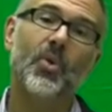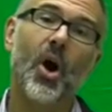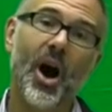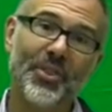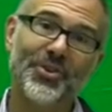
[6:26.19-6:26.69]

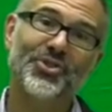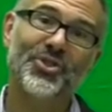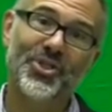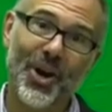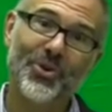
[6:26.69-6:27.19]
authors
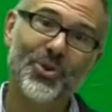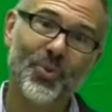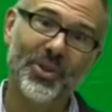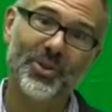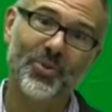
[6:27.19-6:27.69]
should tell you
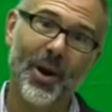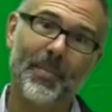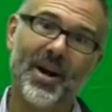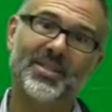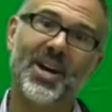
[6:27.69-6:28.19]
what the
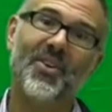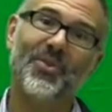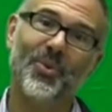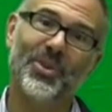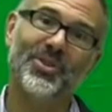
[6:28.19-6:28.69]
Cronbach's
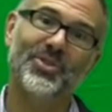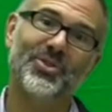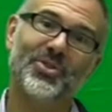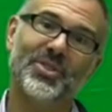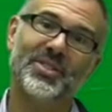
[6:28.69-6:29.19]
alpha or what the
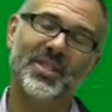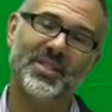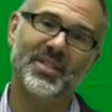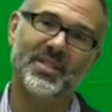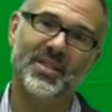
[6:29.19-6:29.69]
internal
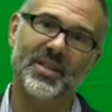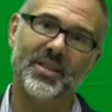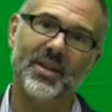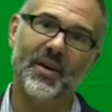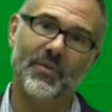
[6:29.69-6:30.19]

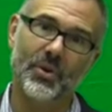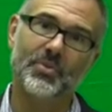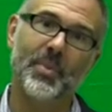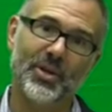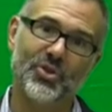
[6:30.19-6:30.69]
consistency of
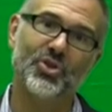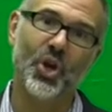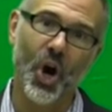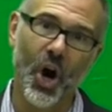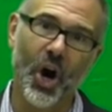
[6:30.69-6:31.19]
those measures
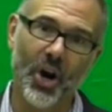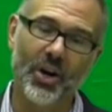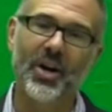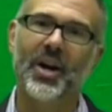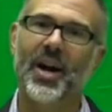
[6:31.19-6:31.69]

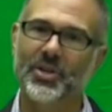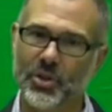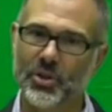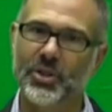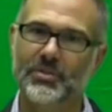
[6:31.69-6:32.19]
are as
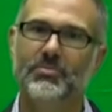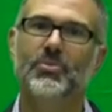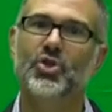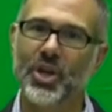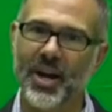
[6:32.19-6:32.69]
a good
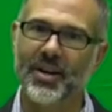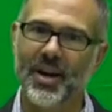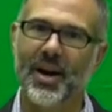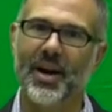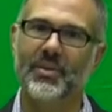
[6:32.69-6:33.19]
check
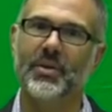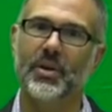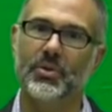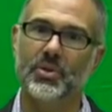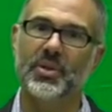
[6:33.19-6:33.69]
on
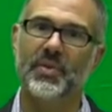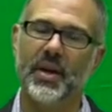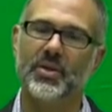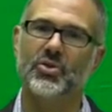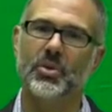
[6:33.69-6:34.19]
their use of
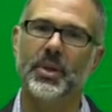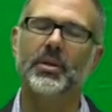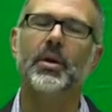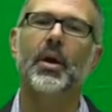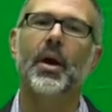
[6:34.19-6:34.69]
that
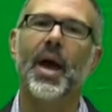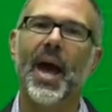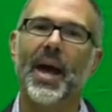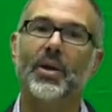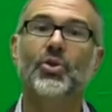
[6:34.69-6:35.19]
instrument.
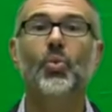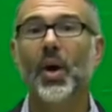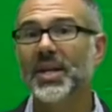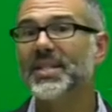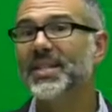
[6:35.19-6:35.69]
And you
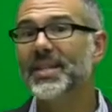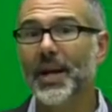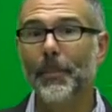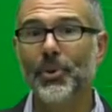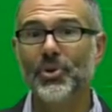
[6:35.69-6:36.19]
want to see
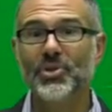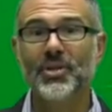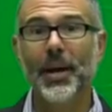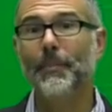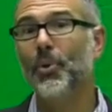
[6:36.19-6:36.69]
numbers
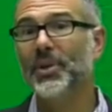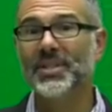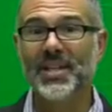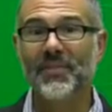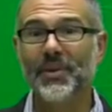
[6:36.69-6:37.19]
like
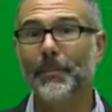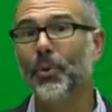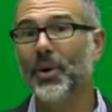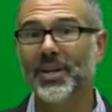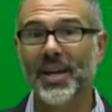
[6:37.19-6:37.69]
0.7,
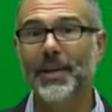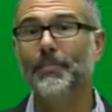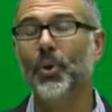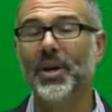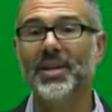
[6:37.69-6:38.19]
0.8,
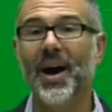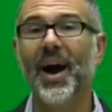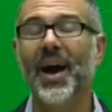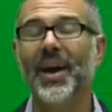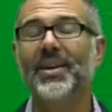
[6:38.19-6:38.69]

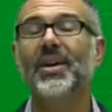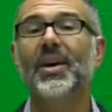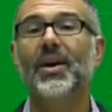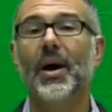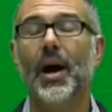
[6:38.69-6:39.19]

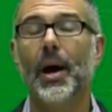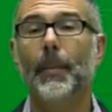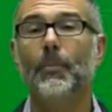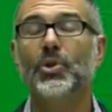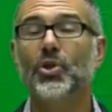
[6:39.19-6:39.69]

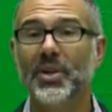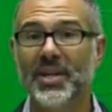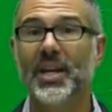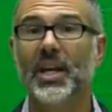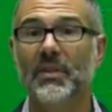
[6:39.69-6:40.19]
0.9, which are
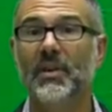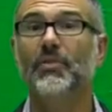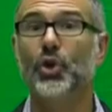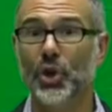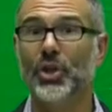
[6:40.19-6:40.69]
indicative
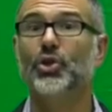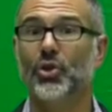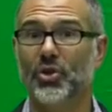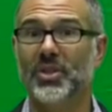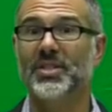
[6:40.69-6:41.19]
of good
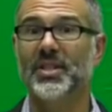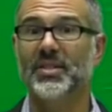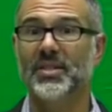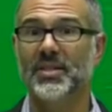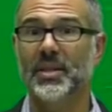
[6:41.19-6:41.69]
internal
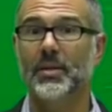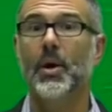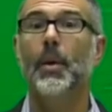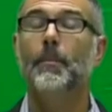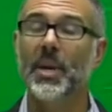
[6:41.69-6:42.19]
consistency,
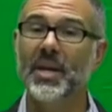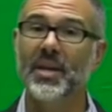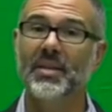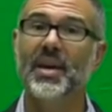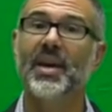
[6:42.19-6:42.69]

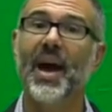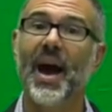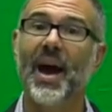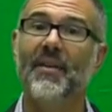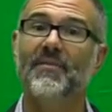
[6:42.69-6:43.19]
meaning they
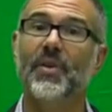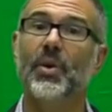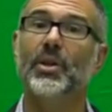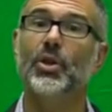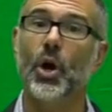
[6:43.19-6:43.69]
have
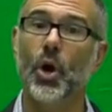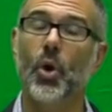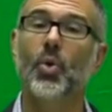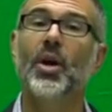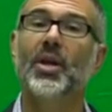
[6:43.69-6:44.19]

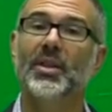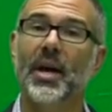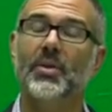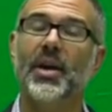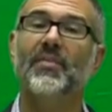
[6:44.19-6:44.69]

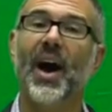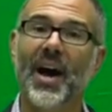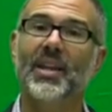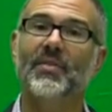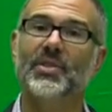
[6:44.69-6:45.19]
they have
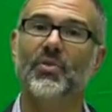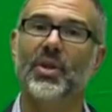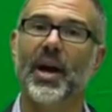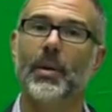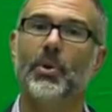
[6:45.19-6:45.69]
high levels of
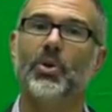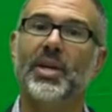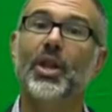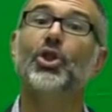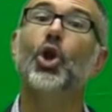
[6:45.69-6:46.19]

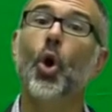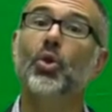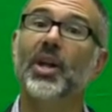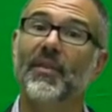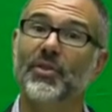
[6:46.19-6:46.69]
reliability and low
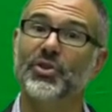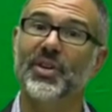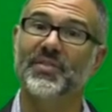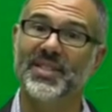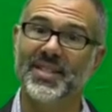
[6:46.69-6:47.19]
levels
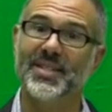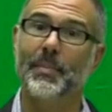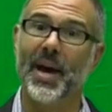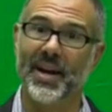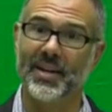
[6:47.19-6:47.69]
of
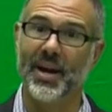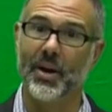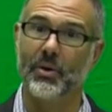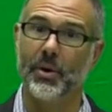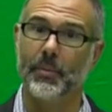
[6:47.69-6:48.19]
systematic
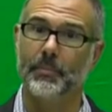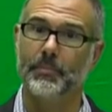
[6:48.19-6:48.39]
error.